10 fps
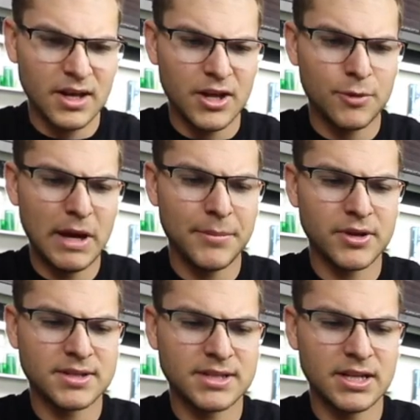you might be able
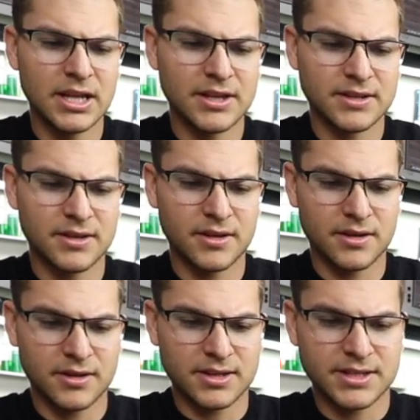to see that
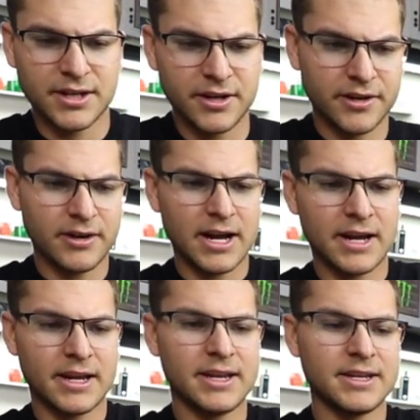the steering
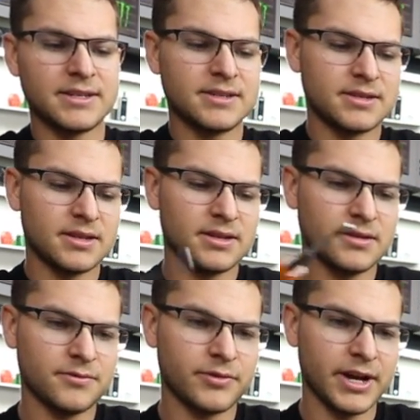rack is
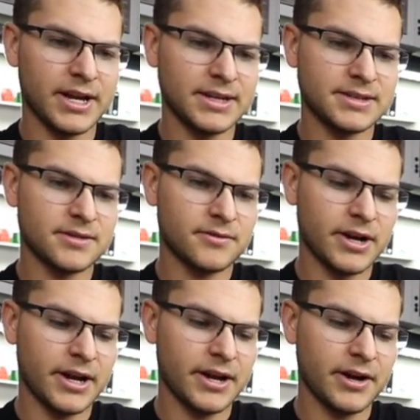raised
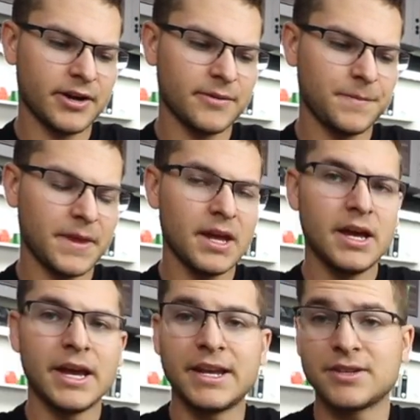right here.
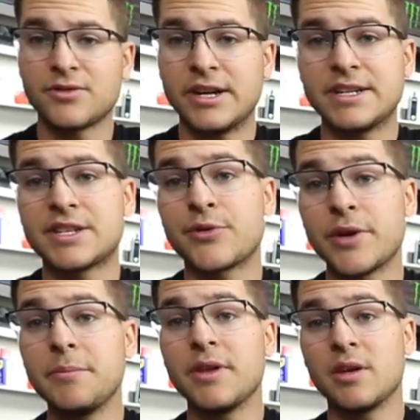It is raised
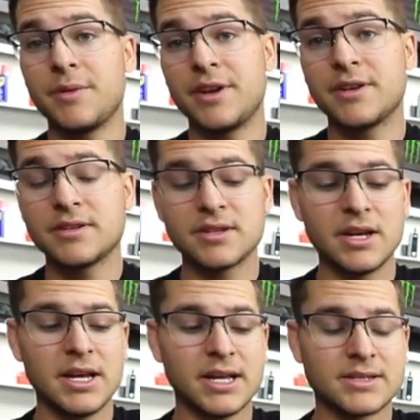3mm.
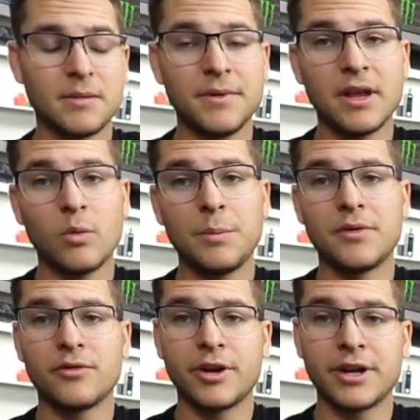It's something that we've been
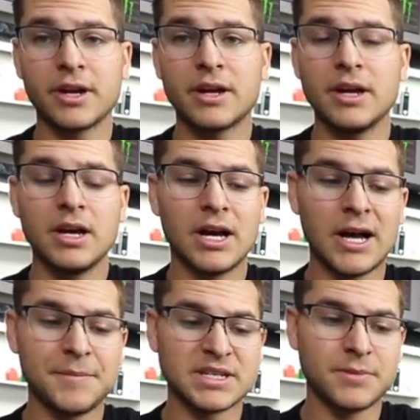running,
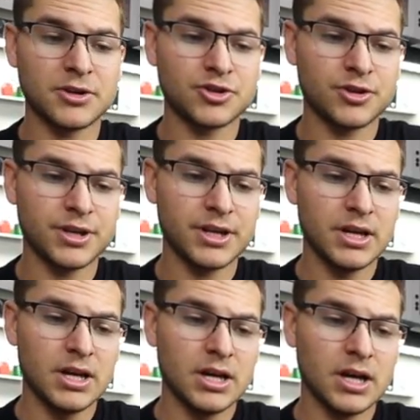especially
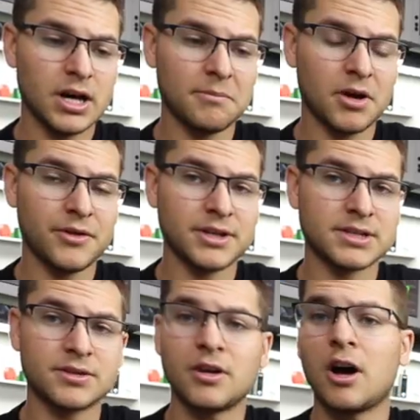on these
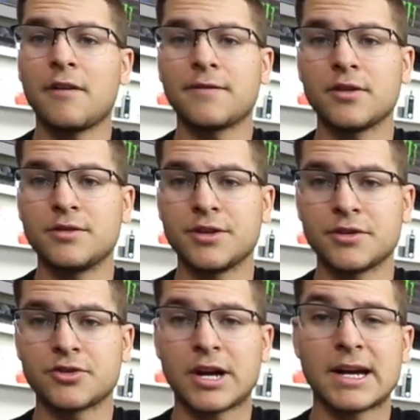off-road dirt
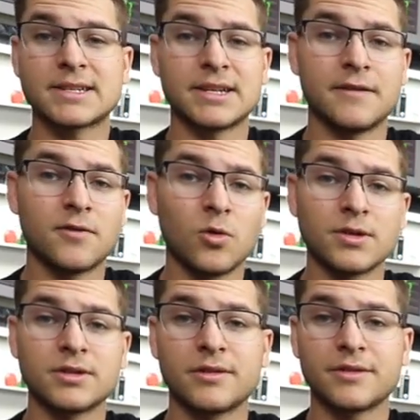tracks, and of
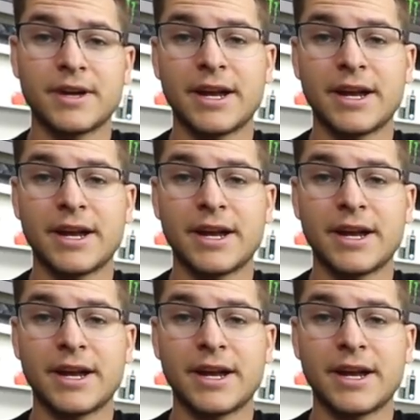course our